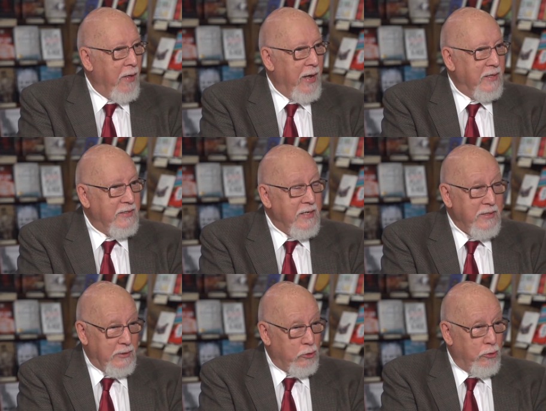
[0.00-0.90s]
Is
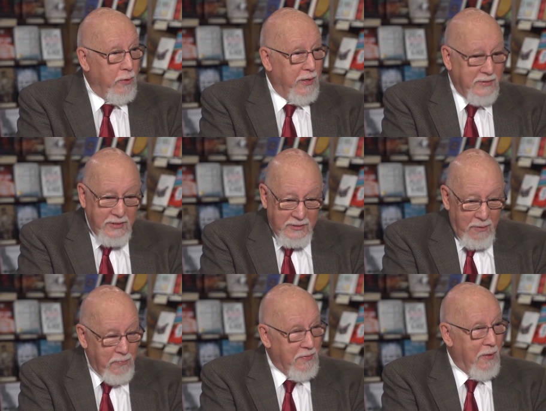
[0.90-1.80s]
this
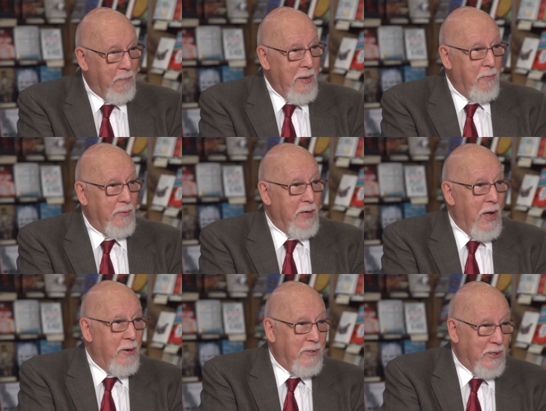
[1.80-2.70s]
something that people in
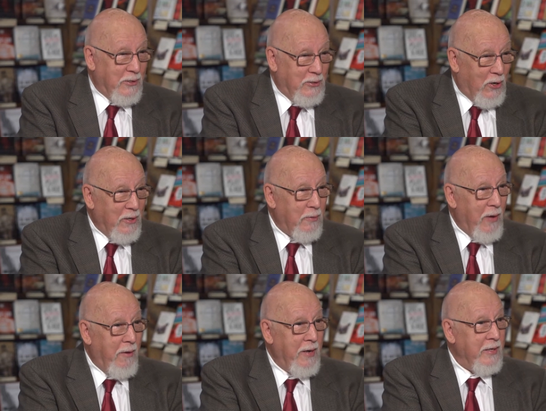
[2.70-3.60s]
Houston talk
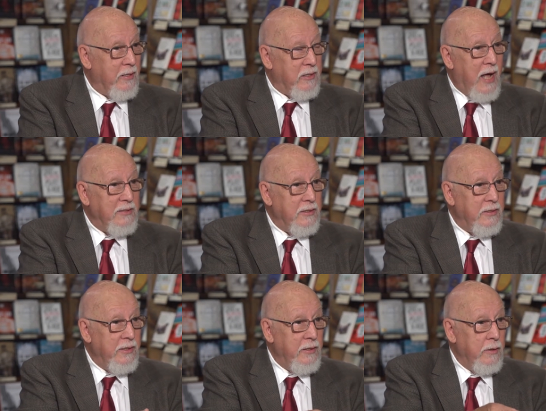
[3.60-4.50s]
about?
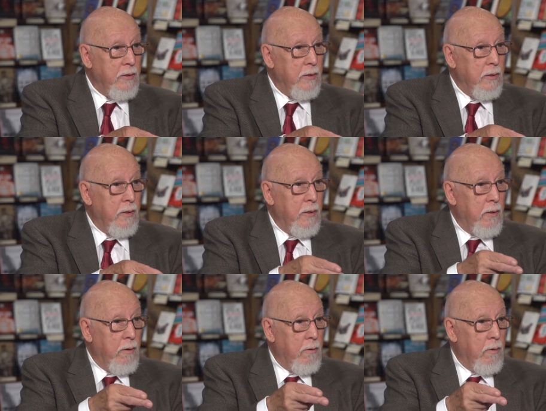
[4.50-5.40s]
Closeted
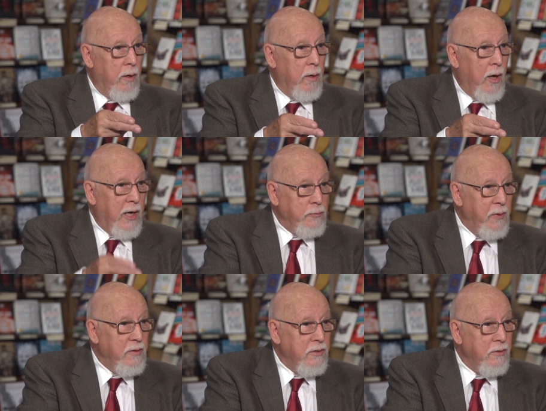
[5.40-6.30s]

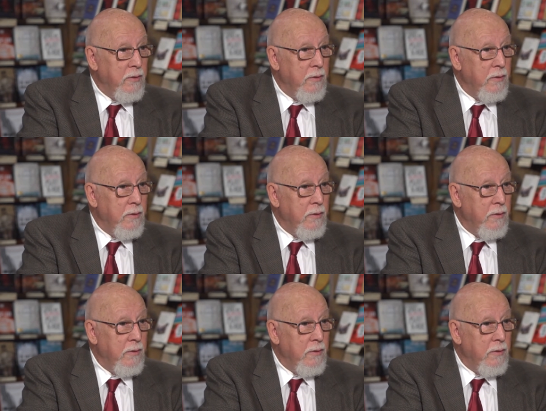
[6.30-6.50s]
husbands?